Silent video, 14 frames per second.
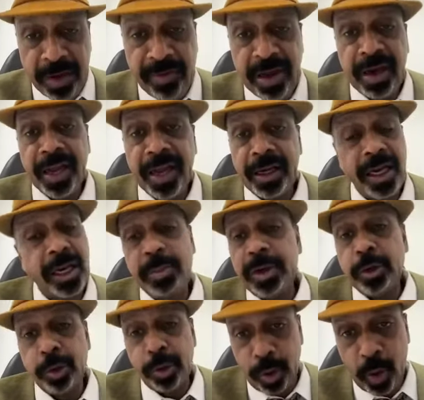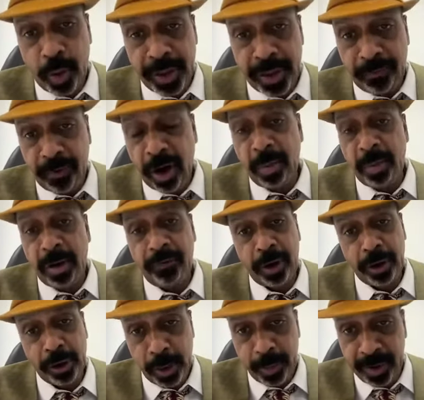like enemy to you in the form of
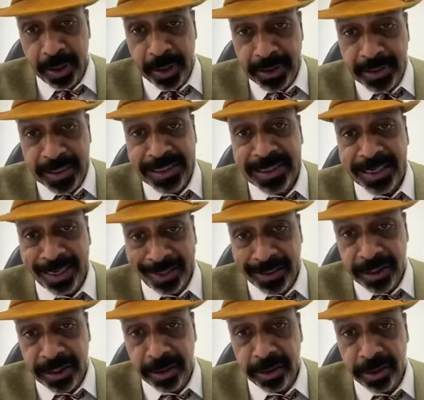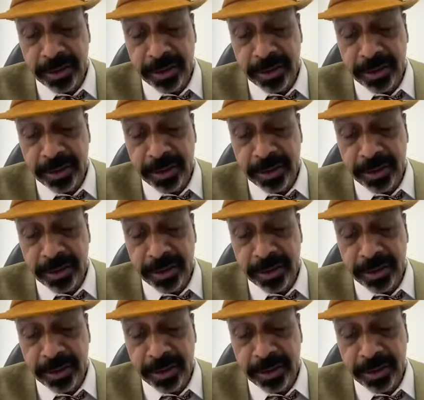autoimmune disease, cancers,